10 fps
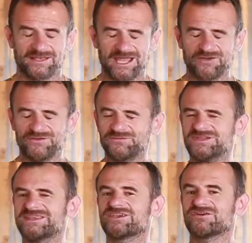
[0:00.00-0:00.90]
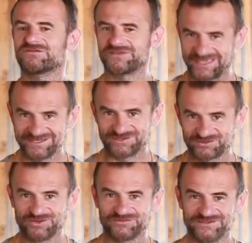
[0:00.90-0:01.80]
Now, when we think of Kenyan
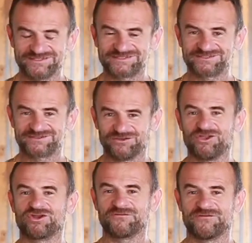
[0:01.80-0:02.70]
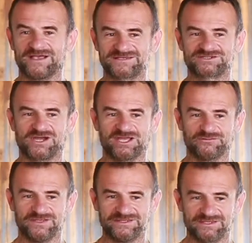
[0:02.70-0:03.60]
coffees, a lot us straight
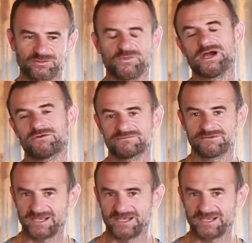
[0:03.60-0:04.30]
away think, wow,